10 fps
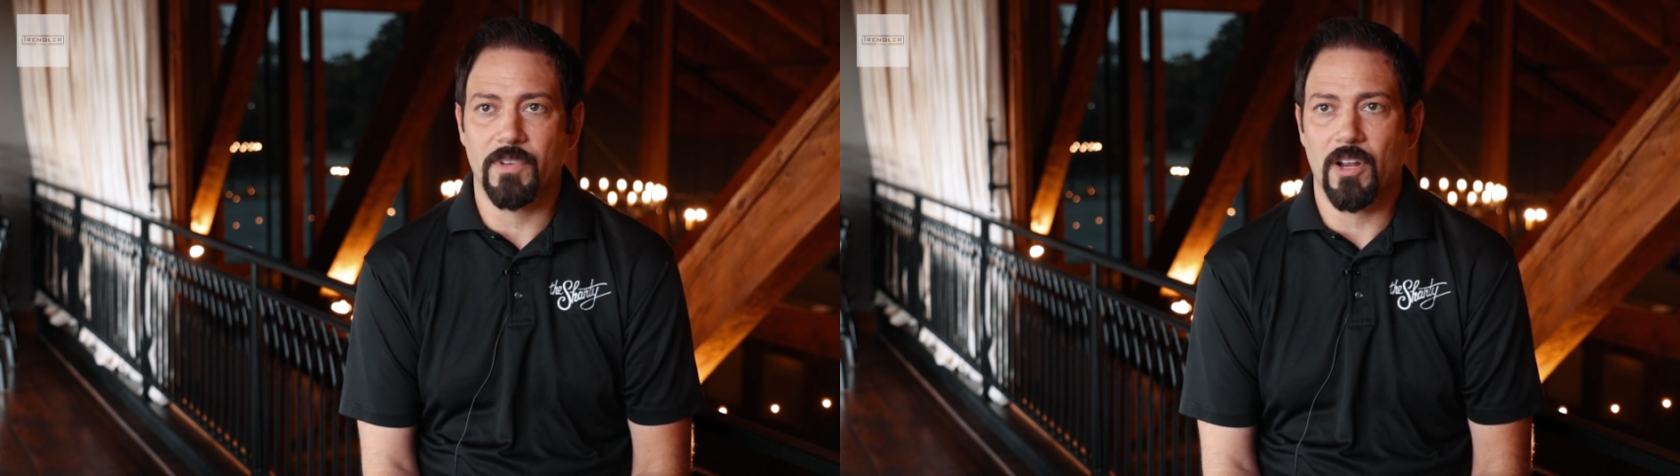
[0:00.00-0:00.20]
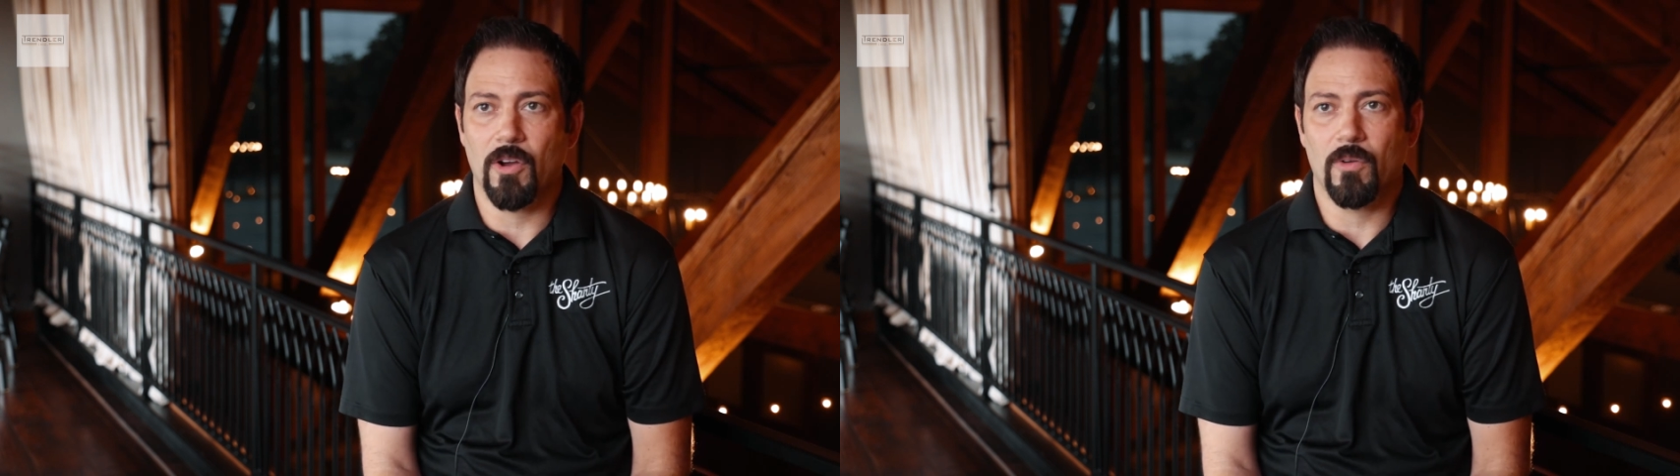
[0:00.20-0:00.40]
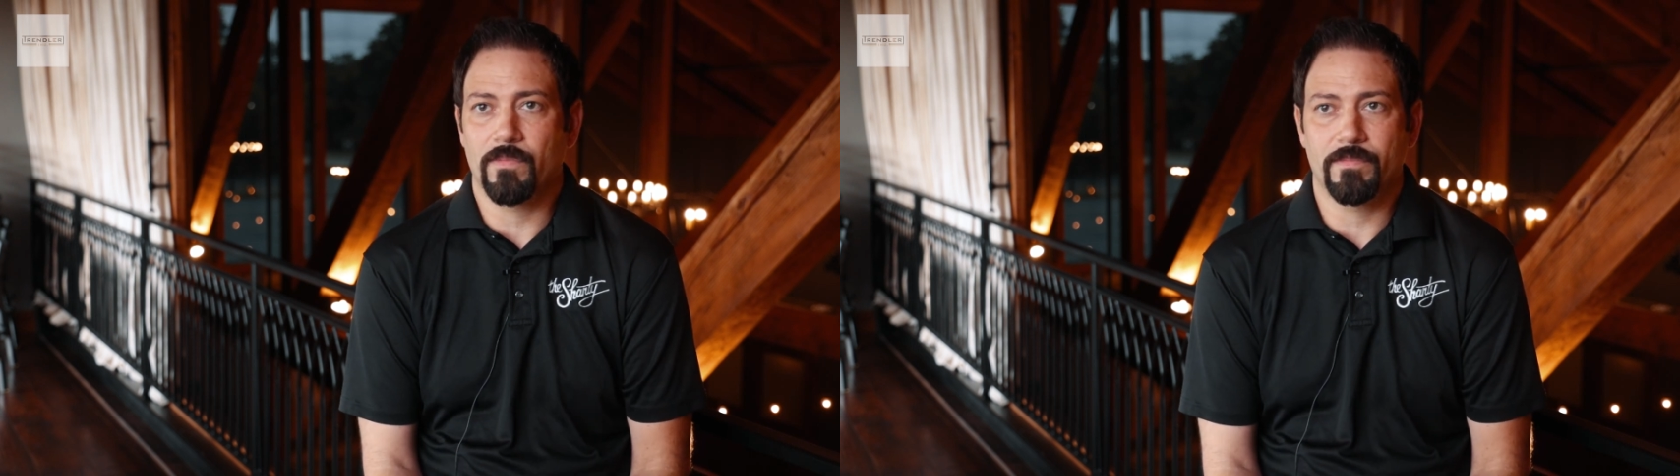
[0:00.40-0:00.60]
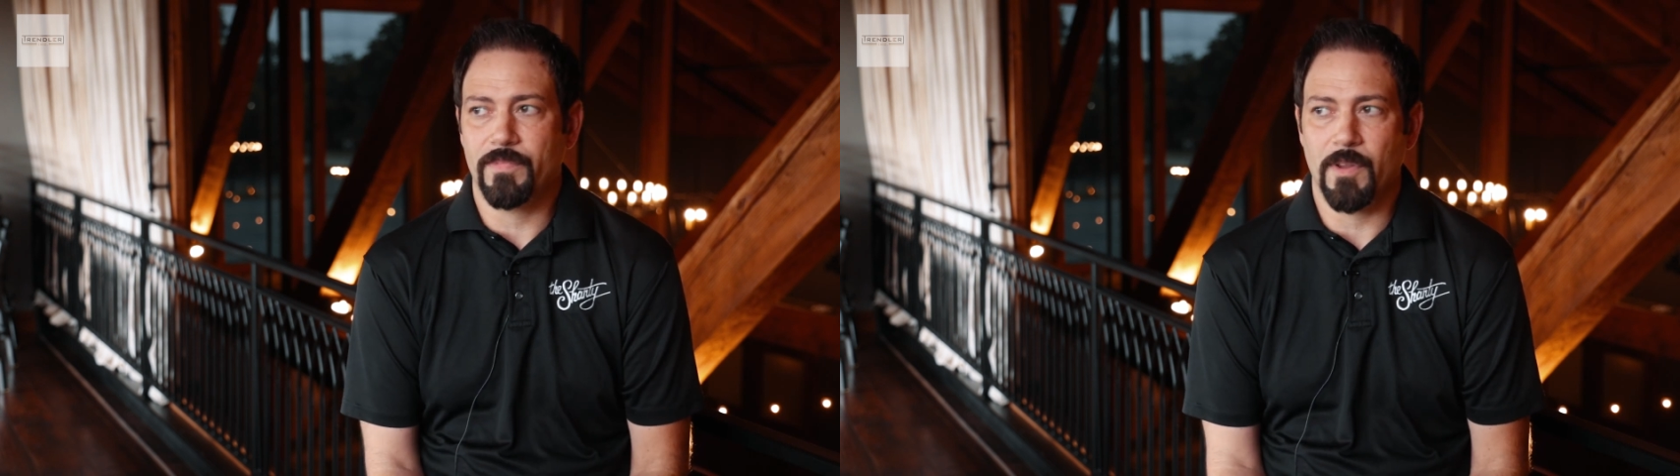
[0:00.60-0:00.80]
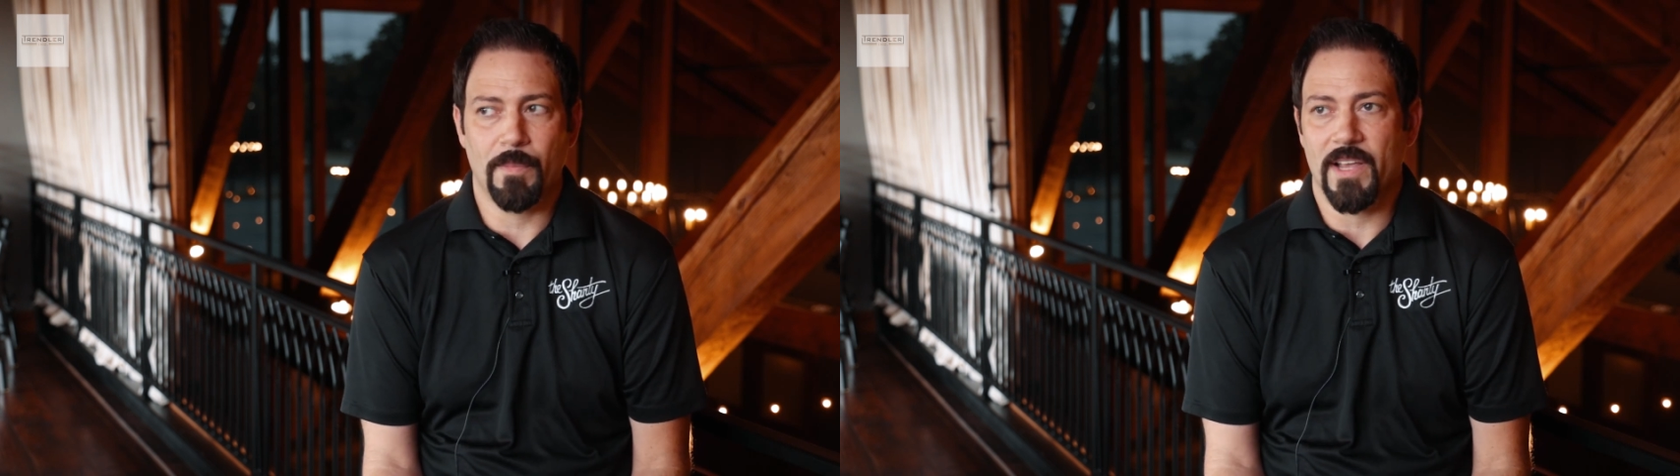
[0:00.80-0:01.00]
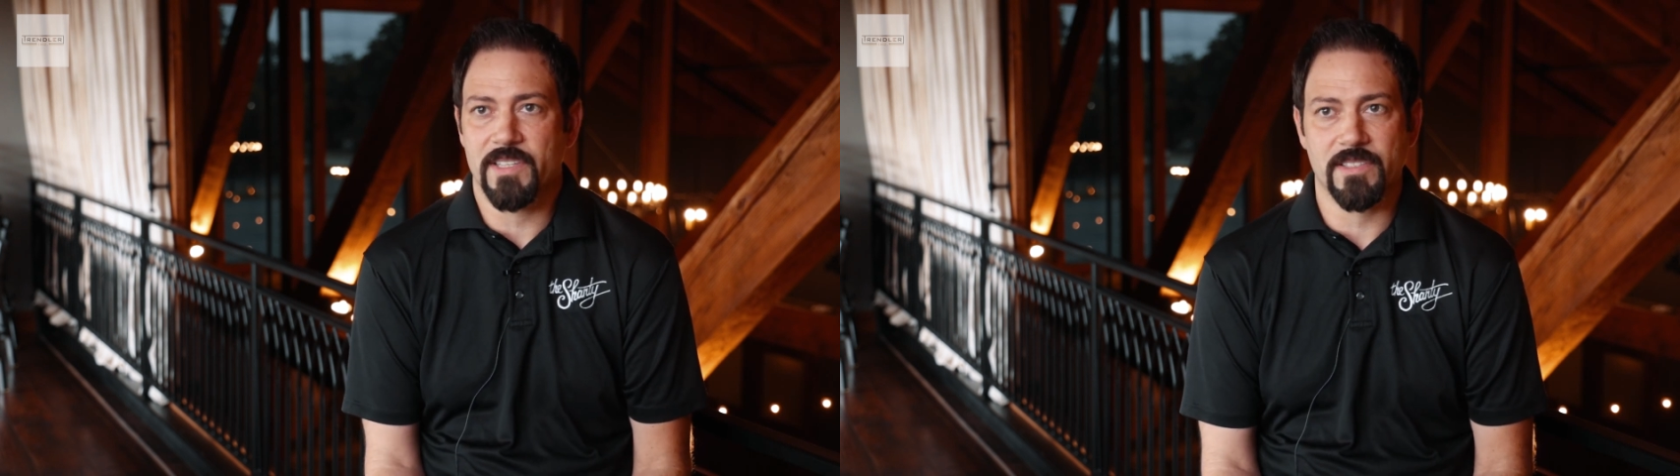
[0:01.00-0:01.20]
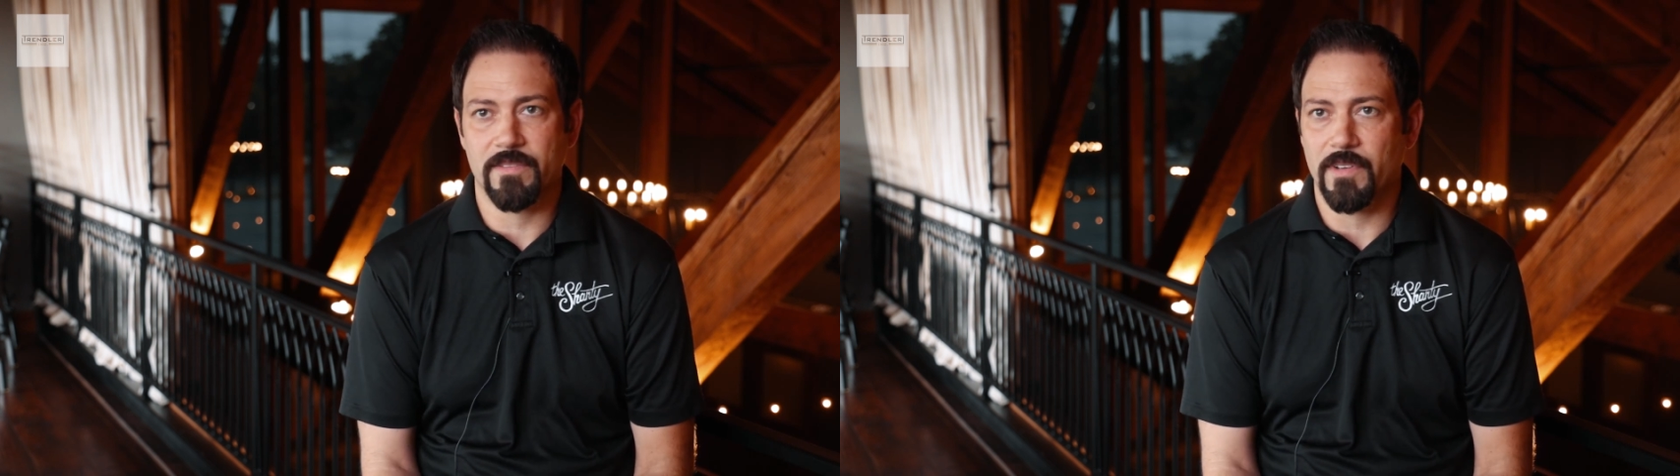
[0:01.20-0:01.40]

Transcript: the best